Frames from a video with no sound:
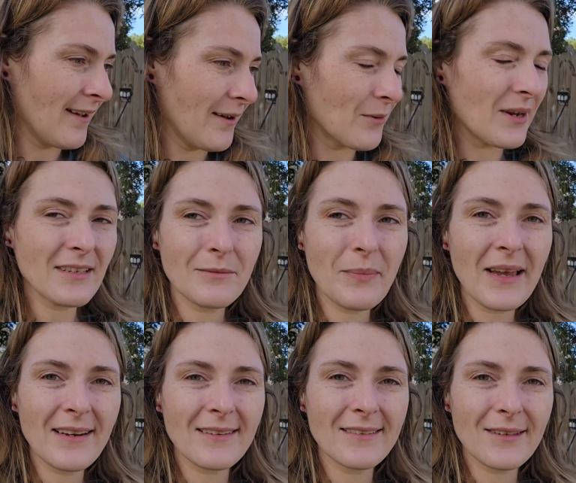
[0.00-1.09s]
Raised bed
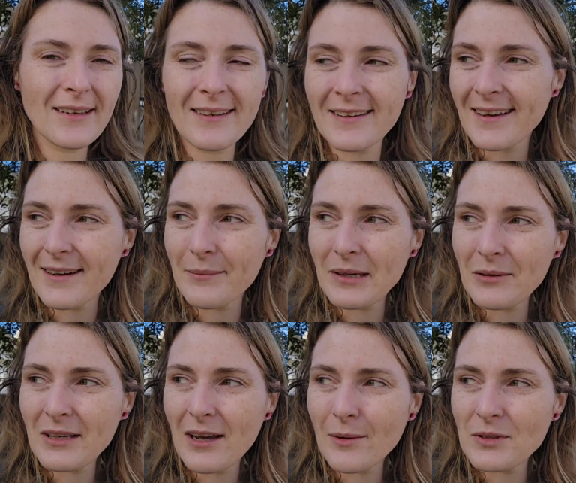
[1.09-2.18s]
is kind of my
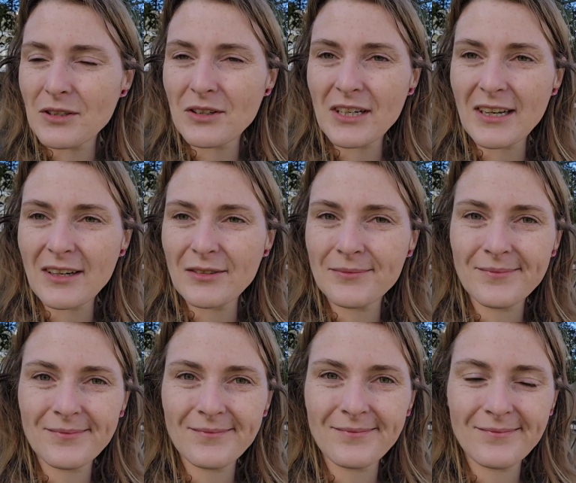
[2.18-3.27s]
only option right now,
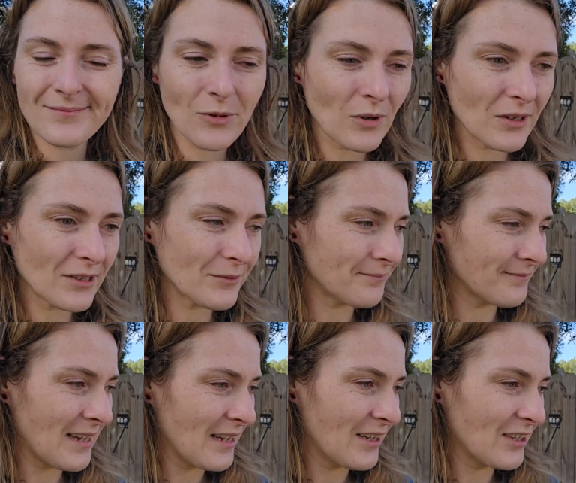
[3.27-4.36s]
or it'll
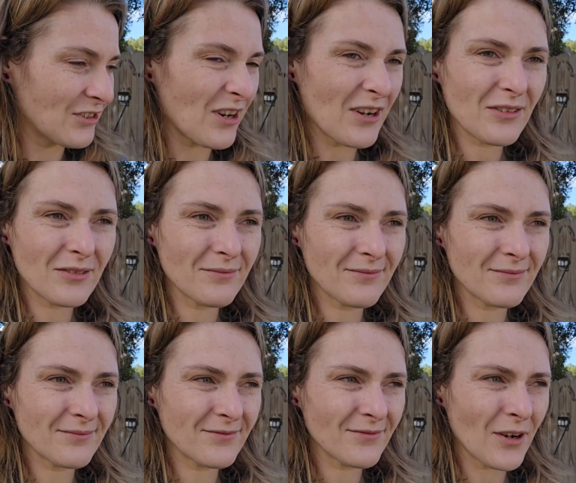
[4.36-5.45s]
drown
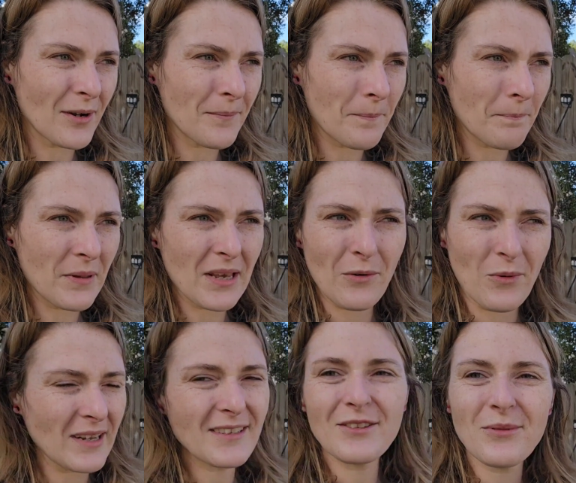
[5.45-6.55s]
from being way
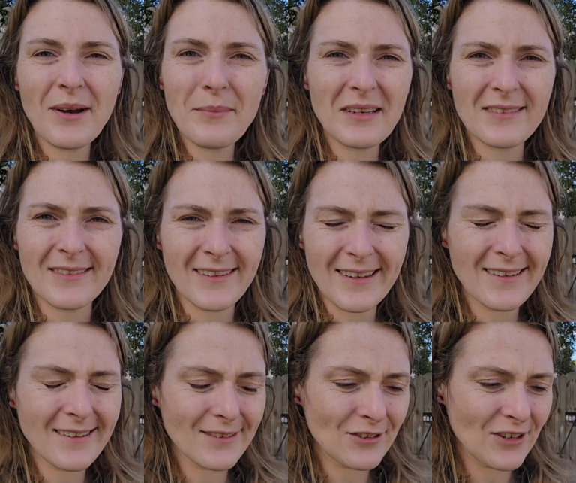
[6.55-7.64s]
too wet because the clay
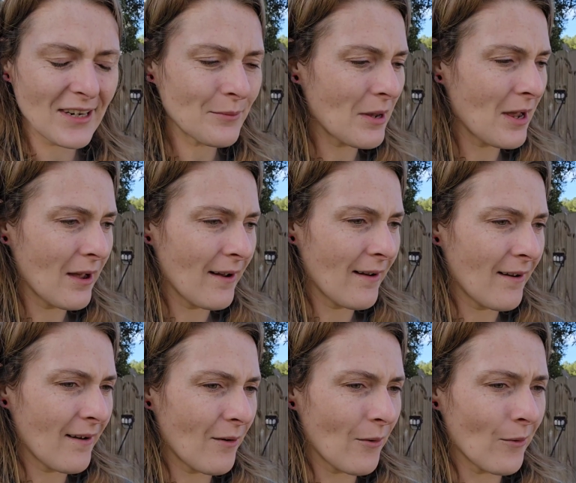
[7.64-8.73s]
doesn't drain,
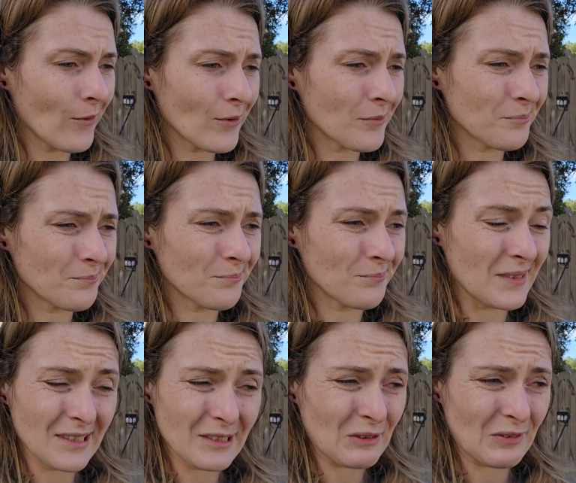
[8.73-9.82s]
or
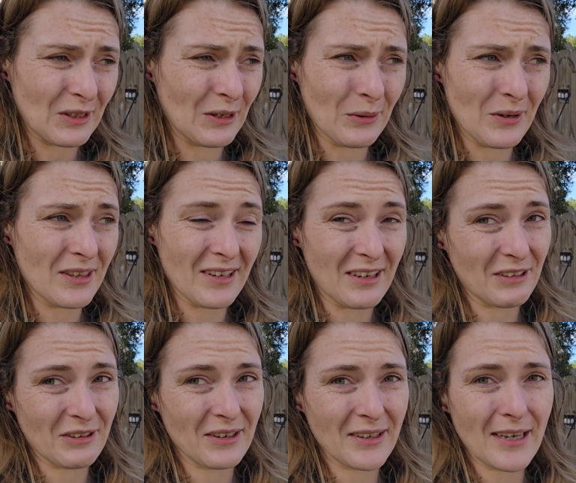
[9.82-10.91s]
interfere with
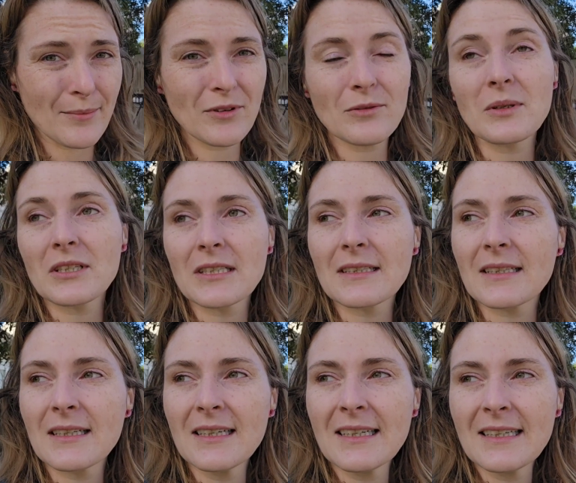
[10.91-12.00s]
underground cables, which is
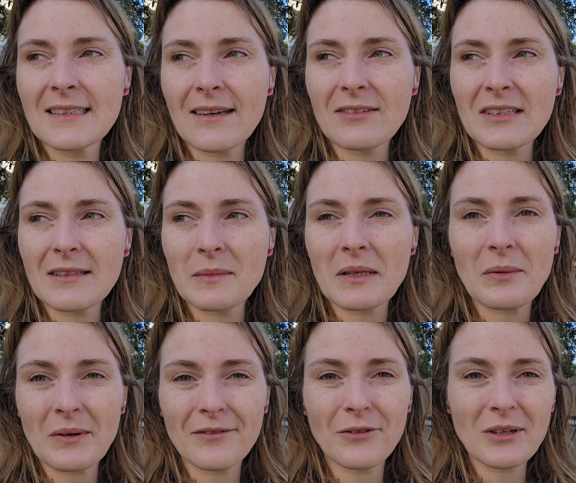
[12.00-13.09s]
definitely something I want
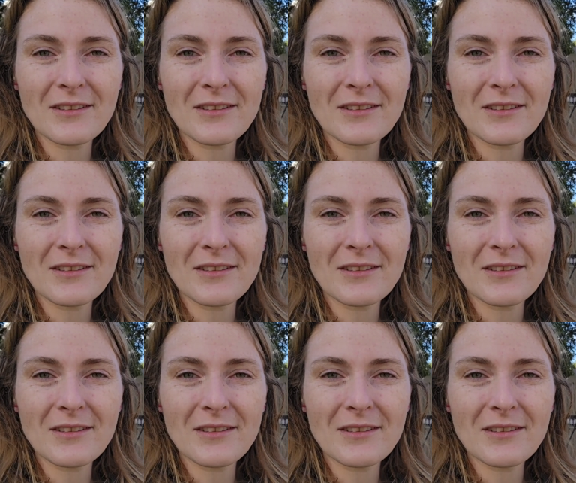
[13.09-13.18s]
to avoid.